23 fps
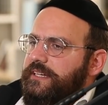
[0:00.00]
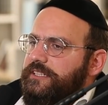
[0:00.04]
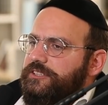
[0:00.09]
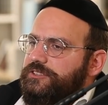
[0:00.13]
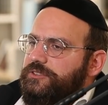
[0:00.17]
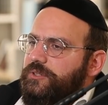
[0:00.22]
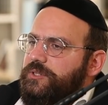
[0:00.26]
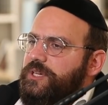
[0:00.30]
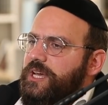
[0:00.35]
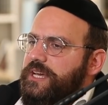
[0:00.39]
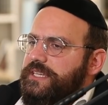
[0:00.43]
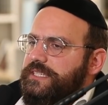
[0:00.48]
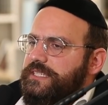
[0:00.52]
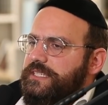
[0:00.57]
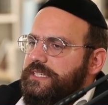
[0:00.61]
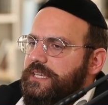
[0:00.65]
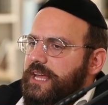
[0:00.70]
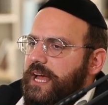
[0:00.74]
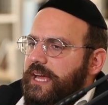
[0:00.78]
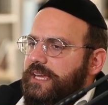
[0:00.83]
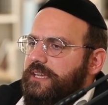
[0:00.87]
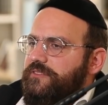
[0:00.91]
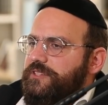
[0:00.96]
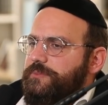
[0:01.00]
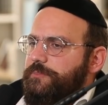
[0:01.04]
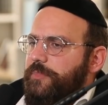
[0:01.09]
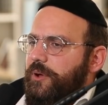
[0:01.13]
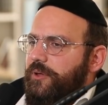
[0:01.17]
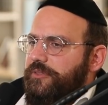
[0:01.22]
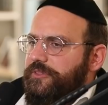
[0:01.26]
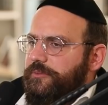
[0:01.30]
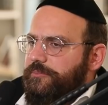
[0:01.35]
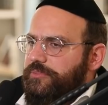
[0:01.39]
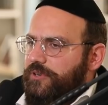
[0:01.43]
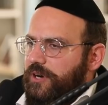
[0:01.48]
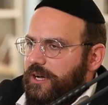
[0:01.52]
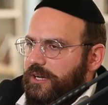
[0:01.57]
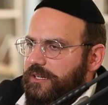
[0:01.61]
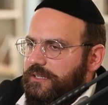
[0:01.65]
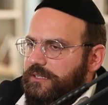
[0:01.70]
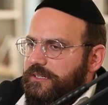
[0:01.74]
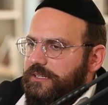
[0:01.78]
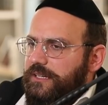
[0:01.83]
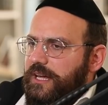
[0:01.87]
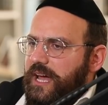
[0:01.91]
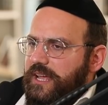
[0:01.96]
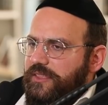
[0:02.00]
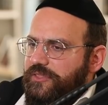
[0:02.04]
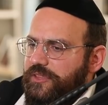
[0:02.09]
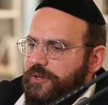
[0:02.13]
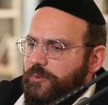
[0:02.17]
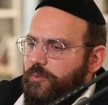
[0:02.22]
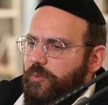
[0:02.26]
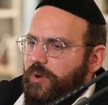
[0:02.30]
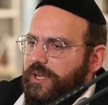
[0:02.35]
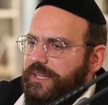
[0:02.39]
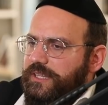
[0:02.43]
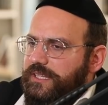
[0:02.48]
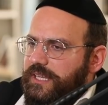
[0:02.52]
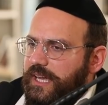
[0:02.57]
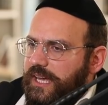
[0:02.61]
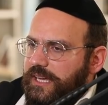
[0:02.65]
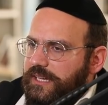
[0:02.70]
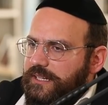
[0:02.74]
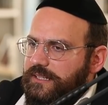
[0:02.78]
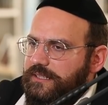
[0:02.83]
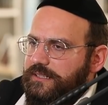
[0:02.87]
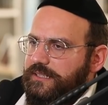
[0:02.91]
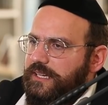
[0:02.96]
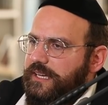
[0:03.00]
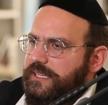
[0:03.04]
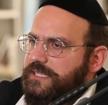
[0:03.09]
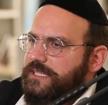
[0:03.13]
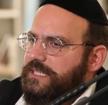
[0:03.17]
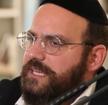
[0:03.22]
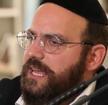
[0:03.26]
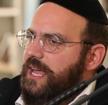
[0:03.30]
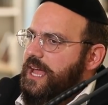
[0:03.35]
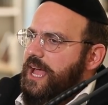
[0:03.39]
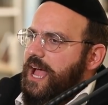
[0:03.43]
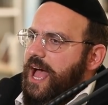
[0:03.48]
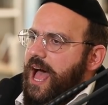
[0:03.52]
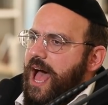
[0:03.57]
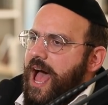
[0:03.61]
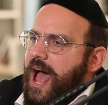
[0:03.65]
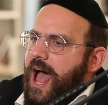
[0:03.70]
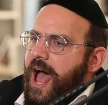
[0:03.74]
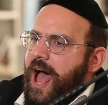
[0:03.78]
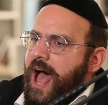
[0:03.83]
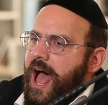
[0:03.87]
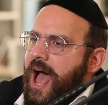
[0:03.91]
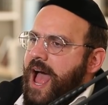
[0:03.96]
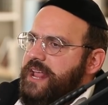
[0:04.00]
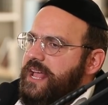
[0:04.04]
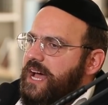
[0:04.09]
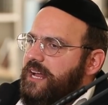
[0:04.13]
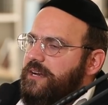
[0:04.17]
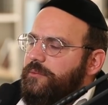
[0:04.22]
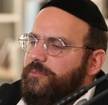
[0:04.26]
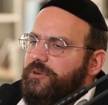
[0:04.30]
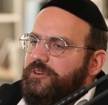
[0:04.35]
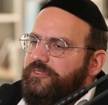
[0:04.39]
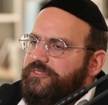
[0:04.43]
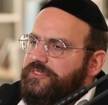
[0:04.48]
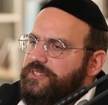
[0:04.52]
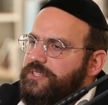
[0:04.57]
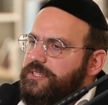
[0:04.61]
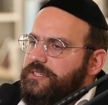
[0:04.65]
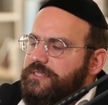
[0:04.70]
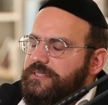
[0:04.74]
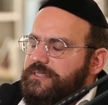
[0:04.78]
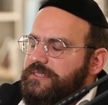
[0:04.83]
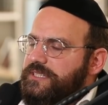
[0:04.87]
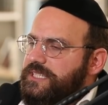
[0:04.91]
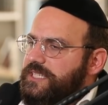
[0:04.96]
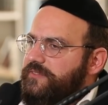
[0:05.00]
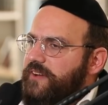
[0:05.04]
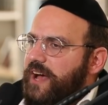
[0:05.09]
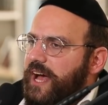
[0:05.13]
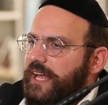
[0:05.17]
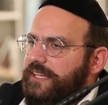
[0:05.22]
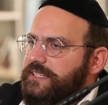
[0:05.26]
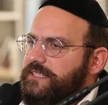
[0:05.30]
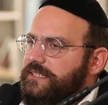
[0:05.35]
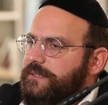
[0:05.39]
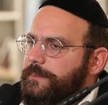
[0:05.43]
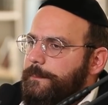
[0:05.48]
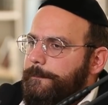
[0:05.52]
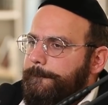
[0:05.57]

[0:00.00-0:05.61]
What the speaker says: So yes, I give us both a bracha. I think one day, yes, I got to move to Tzvat.